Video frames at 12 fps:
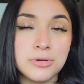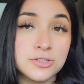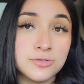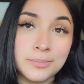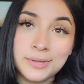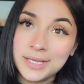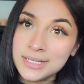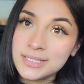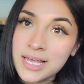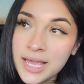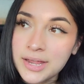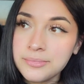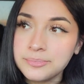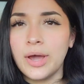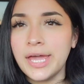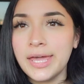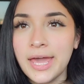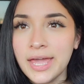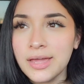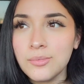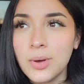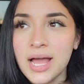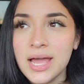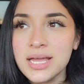from his side. Weight gain
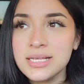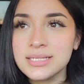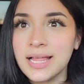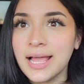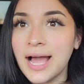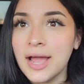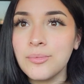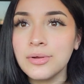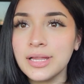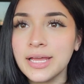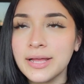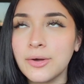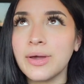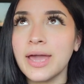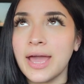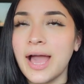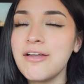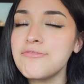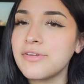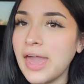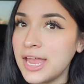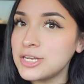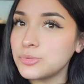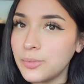wise, like I've
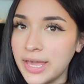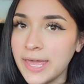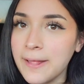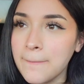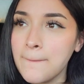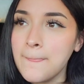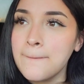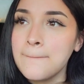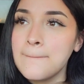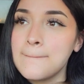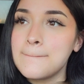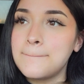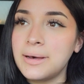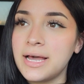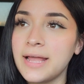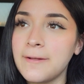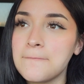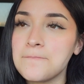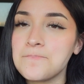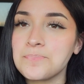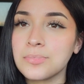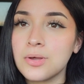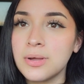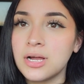gained weight, but
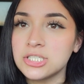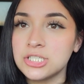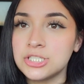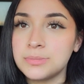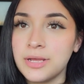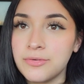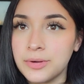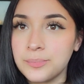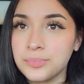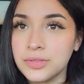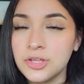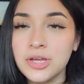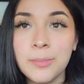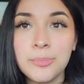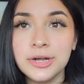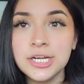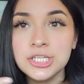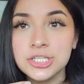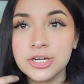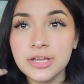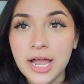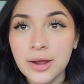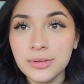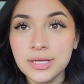oh my gosh, I just spit. I'm pretty sure you
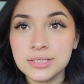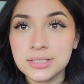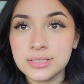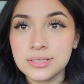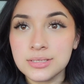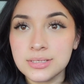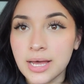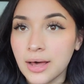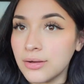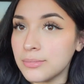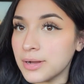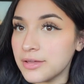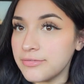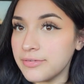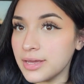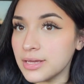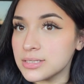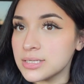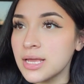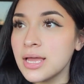can't really tell on my face.